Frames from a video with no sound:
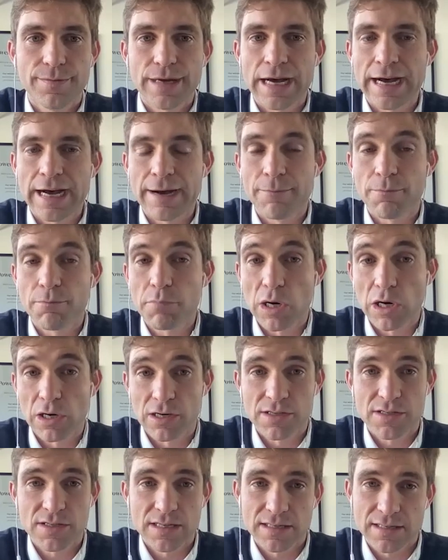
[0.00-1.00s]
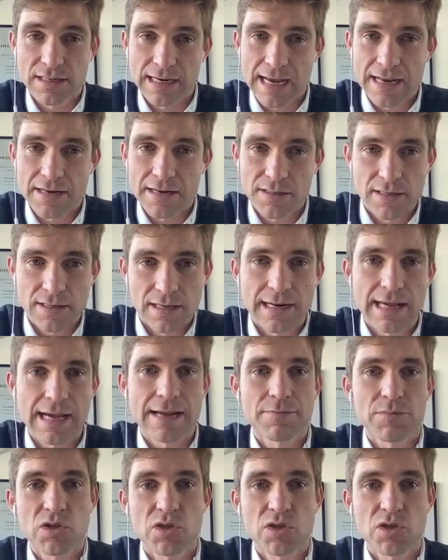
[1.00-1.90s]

policies against their name.